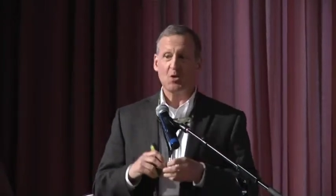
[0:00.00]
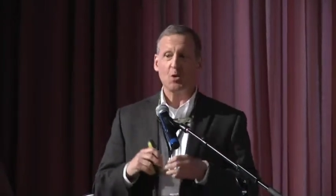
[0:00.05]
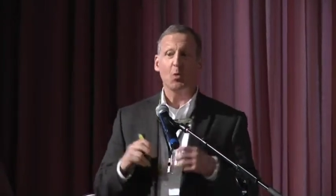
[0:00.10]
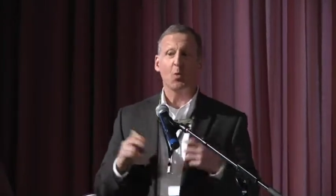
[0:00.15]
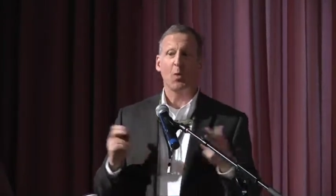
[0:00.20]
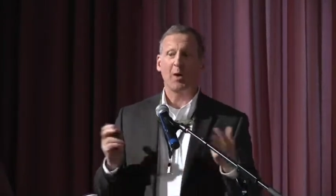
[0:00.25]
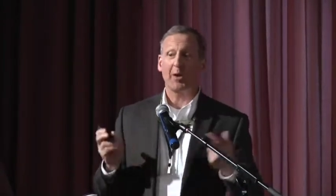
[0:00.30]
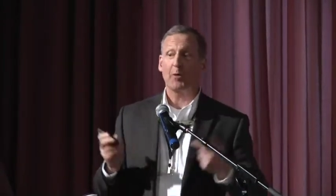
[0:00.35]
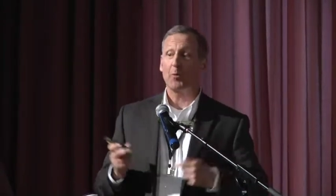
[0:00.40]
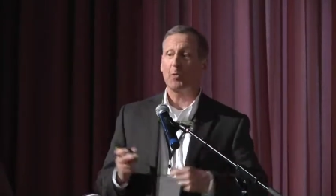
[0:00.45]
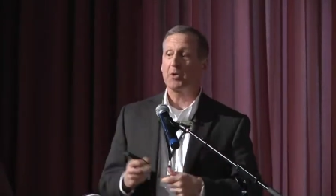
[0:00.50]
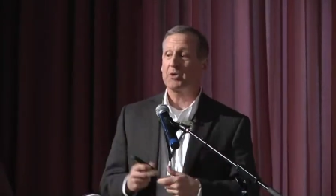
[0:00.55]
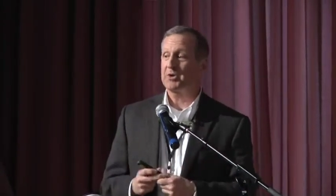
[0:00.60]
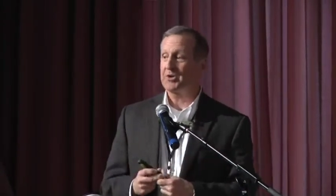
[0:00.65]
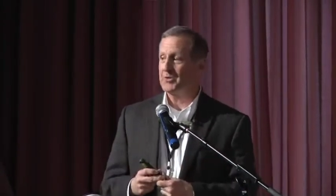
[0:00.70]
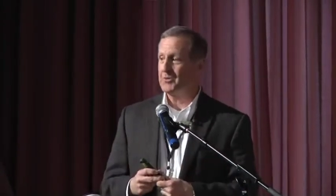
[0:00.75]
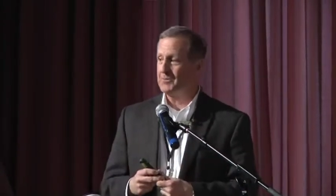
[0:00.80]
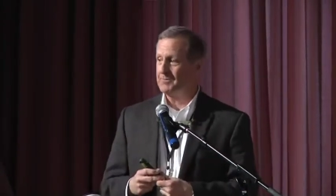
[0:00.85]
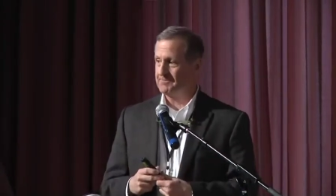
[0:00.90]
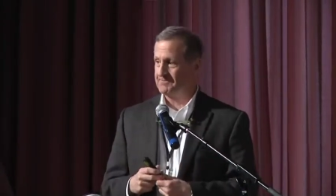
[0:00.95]
Where were
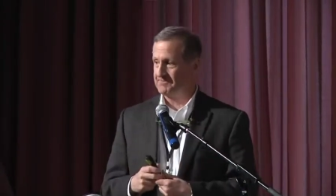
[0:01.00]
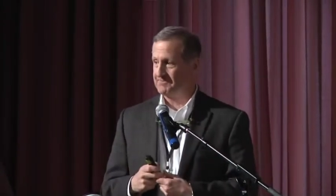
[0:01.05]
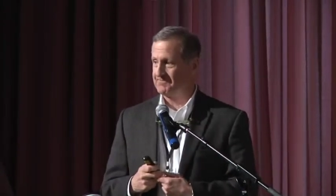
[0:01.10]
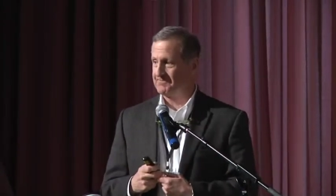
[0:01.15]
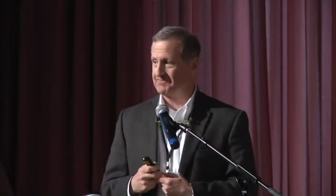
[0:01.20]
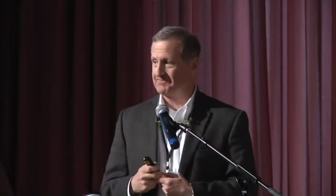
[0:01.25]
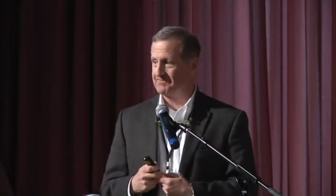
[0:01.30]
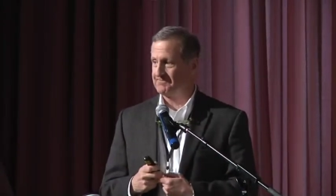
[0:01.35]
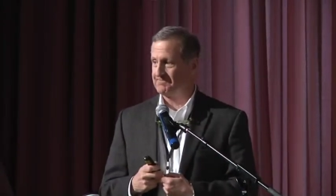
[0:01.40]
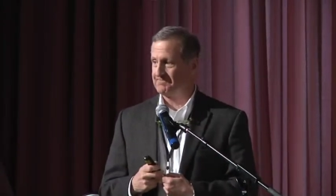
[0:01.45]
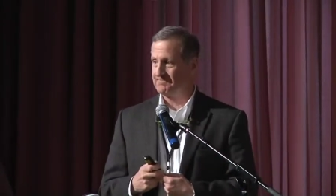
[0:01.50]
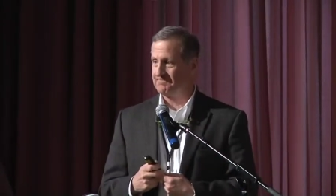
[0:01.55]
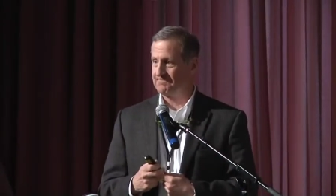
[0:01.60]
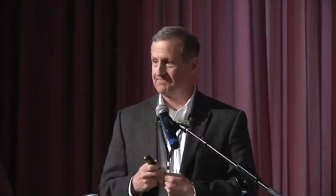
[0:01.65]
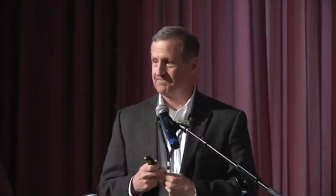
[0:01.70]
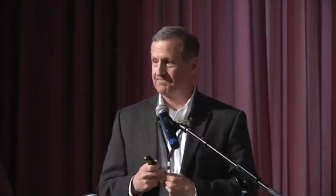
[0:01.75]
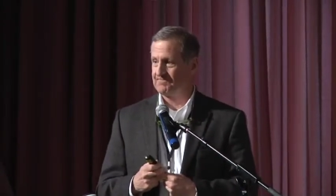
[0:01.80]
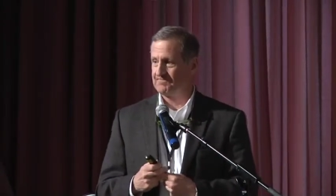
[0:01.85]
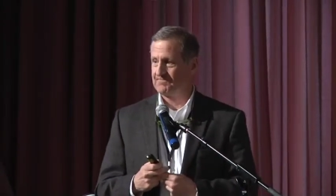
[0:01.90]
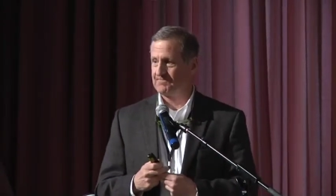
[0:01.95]
you?
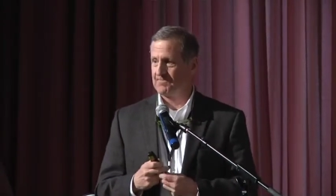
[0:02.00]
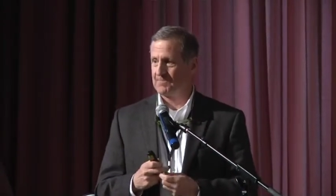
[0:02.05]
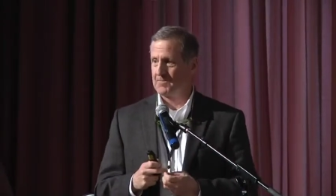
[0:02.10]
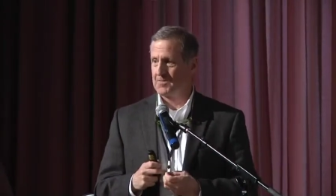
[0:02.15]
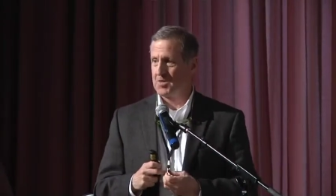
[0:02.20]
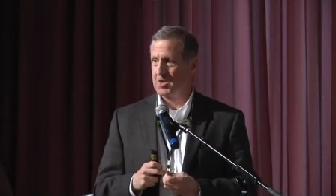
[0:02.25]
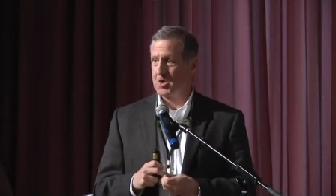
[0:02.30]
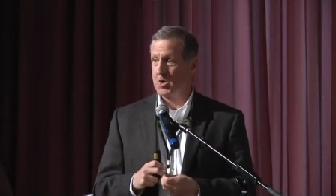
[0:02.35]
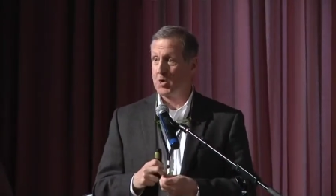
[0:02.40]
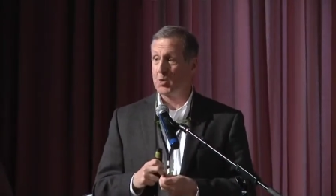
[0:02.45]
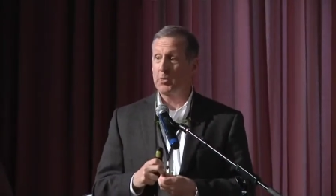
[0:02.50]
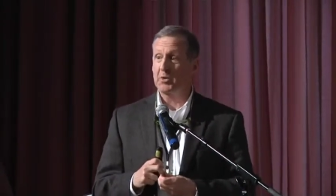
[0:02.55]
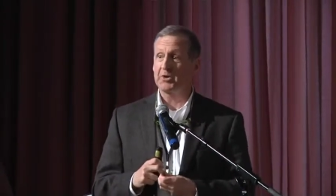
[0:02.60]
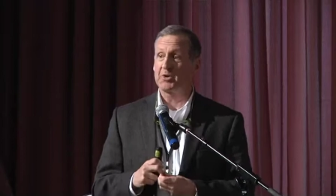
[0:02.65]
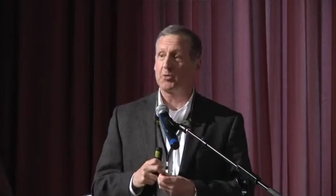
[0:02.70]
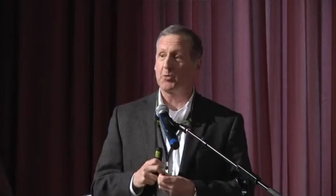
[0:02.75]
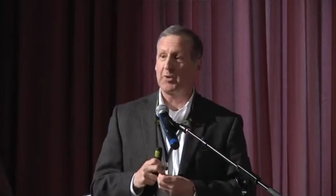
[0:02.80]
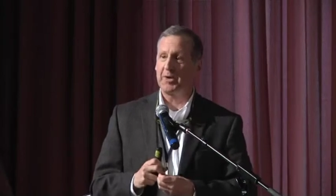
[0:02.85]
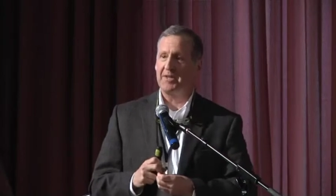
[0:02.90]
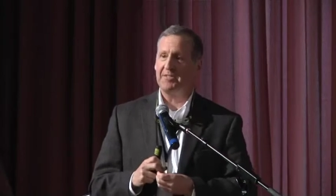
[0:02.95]
Who were
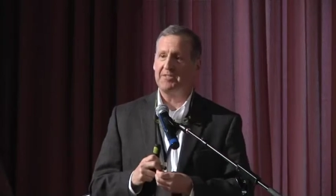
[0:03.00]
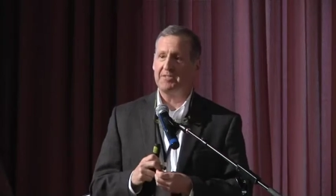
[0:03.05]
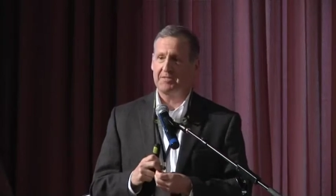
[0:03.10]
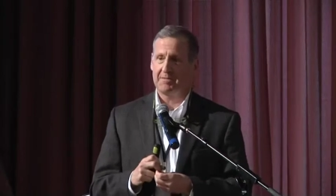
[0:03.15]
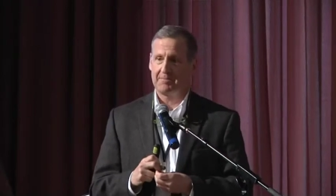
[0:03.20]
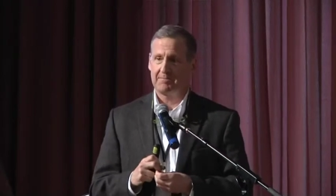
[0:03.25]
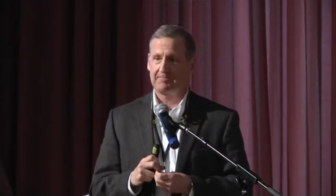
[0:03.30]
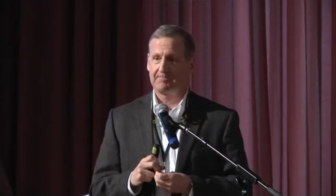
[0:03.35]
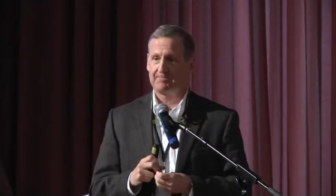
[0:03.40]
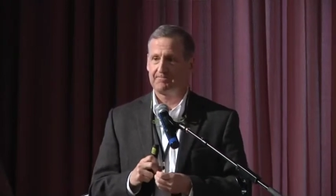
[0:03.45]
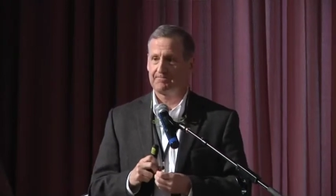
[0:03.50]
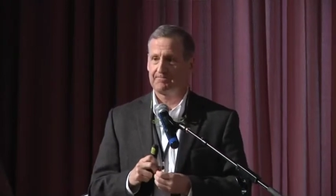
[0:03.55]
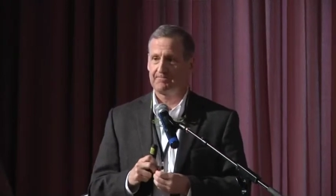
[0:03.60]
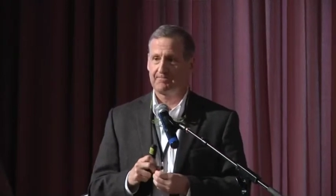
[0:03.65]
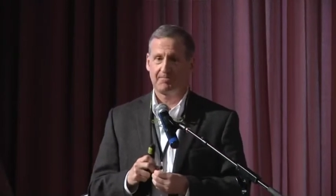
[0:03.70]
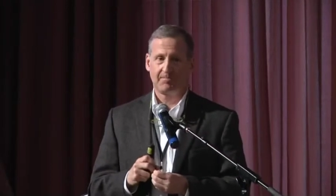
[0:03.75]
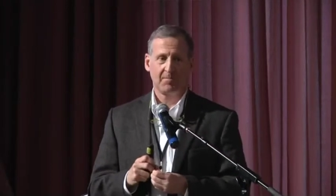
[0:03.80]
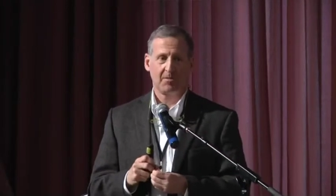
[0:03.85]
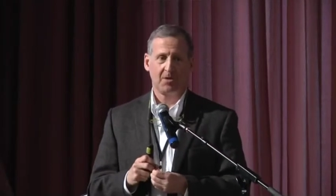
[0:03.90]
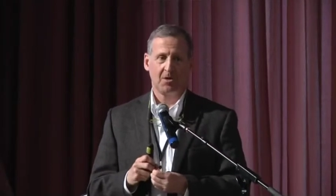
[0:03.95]
you with?
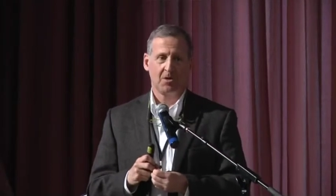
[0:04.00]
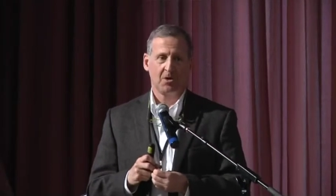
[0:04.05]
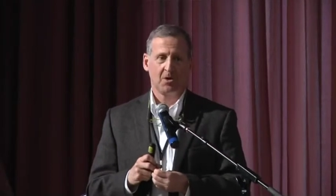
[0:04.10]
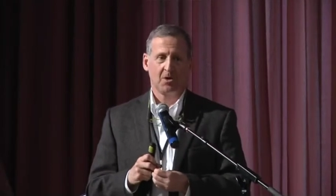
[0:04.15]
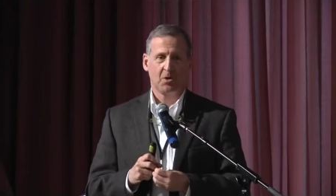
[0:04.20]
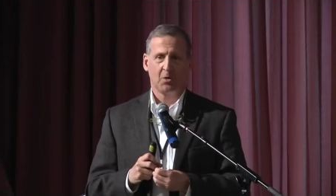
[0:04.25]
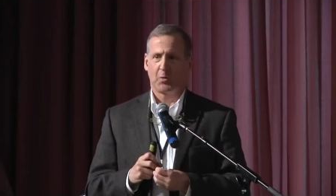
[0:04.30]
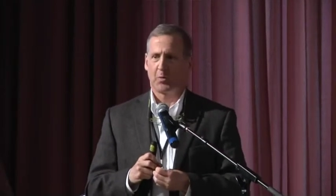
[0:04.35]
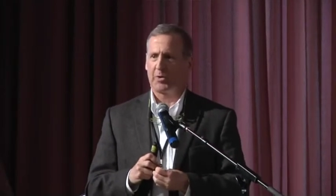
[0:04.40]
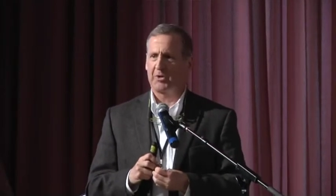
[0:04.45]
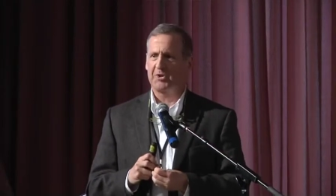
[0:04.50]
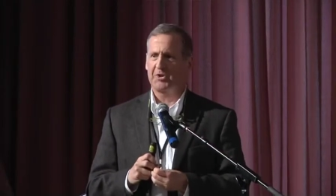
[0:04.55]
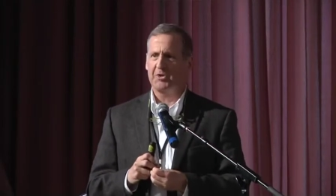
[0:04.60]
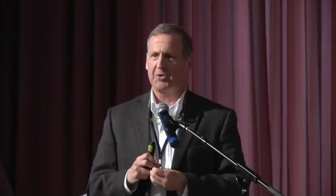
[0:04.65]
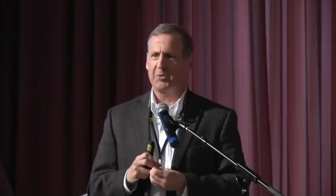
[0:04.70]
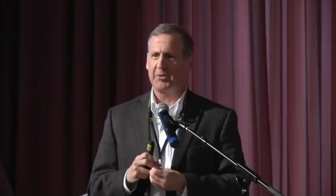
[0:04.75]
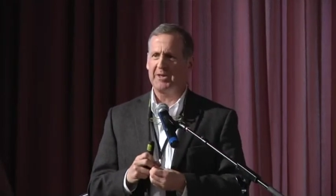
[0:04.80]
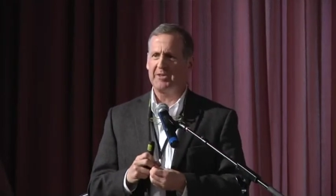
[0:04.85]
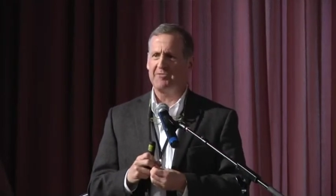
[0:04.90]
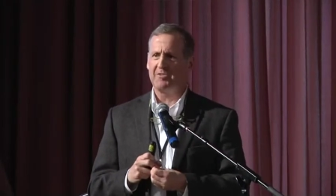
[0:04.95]
Were
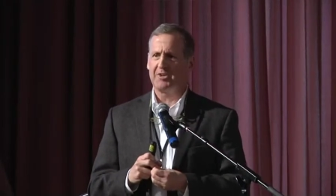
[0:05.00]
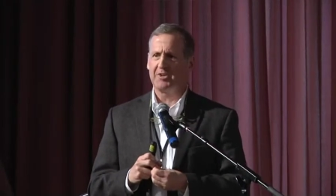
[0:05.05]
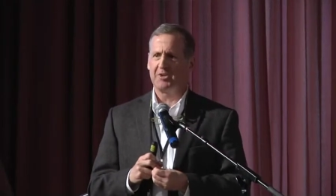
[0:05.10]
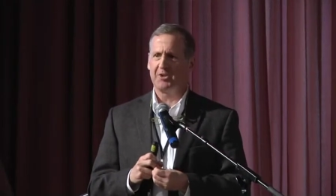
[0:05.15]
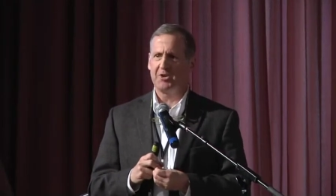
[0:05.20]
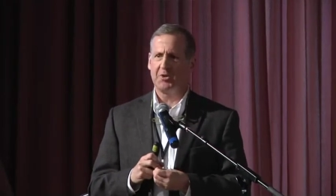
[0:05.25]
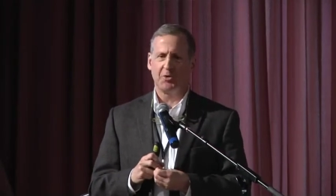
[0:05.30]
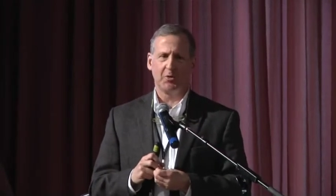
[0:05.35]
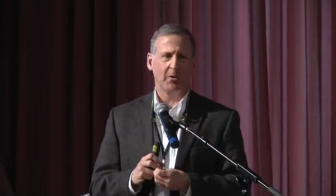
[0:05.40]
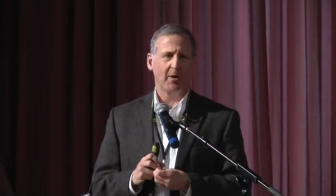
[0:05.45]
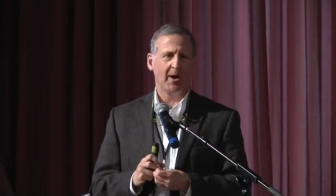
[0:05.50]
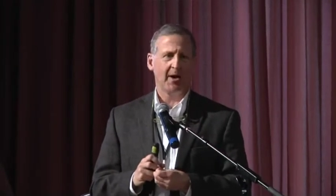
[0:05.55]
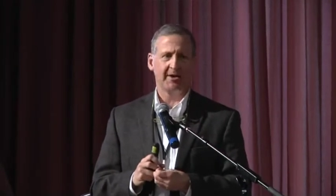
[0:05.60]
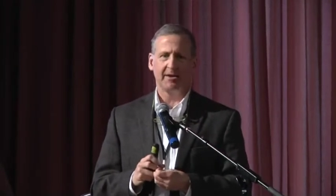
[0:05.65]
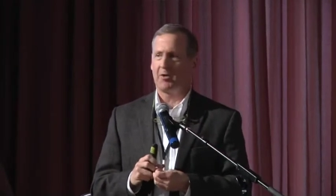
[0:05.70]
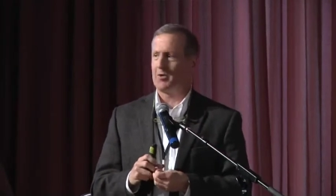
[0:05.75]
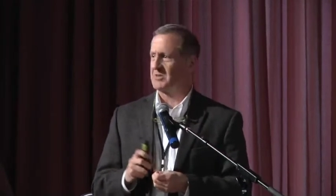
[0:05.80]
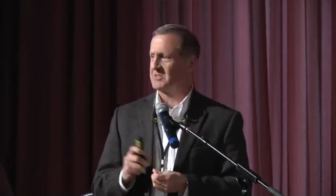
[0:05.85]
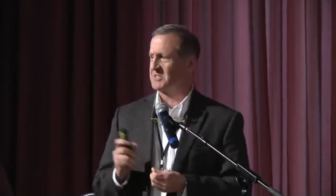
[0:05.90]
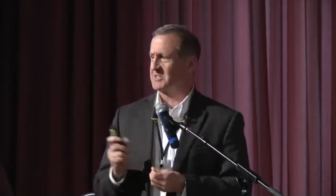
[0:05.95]
you even you? I
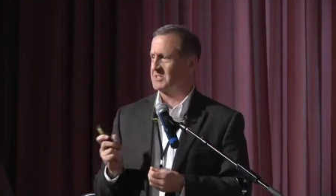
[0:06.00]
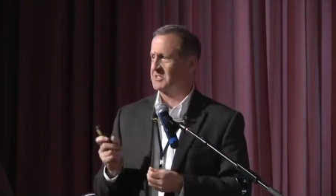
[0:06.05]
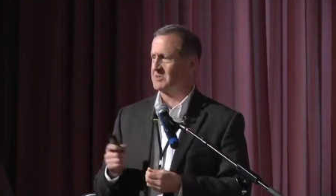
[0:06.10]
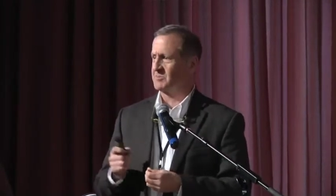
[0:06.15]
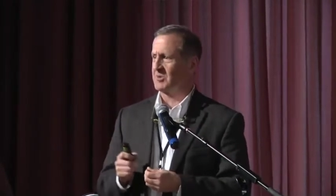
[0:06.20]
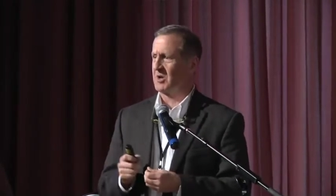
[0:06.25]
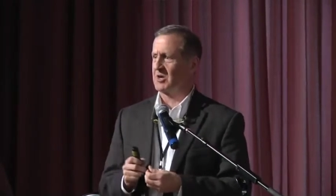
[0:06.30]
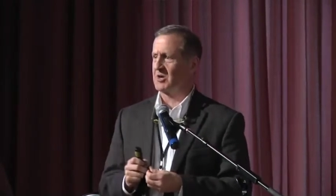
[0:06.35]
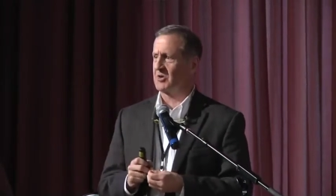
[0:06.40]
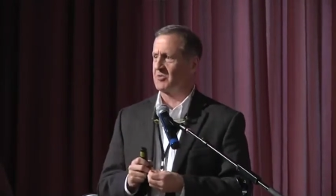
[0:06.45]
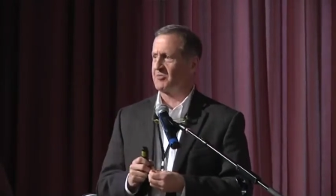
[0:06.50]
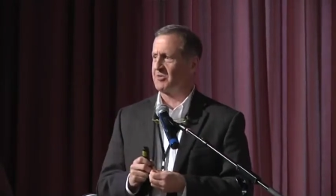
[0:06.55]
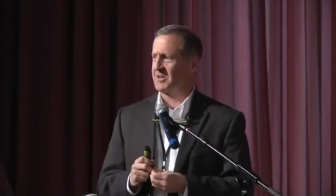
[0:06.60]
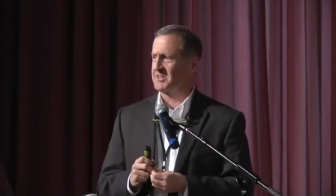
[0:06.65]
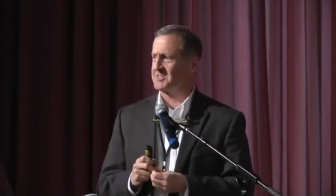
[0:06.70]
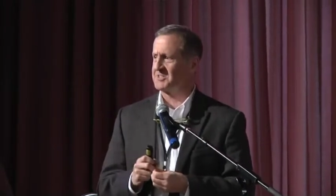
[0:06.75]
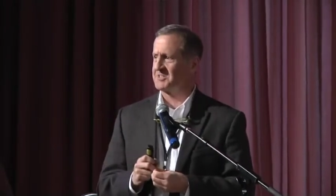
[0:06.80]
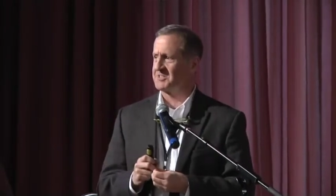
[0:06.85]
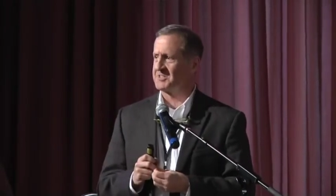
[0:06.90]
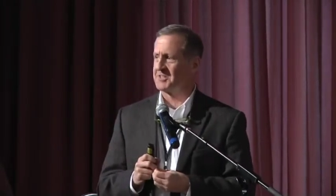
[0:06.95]
know I see some younger
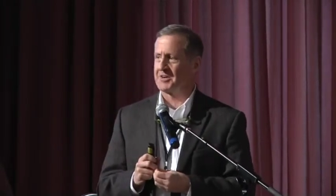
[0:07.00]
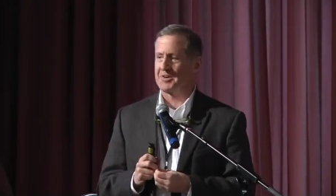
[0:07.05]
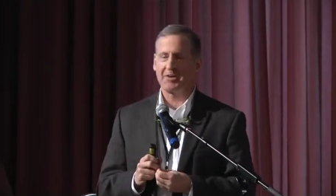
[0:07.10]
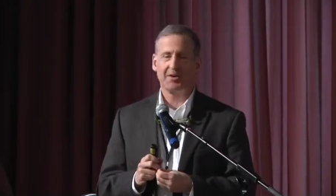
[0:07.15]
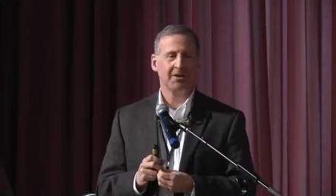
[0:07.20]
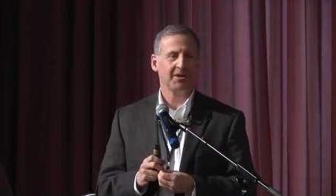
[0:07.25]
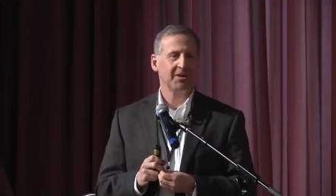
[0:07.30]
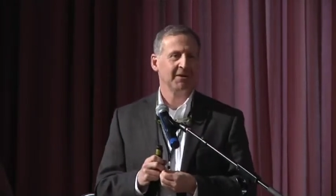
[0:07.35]
faces here,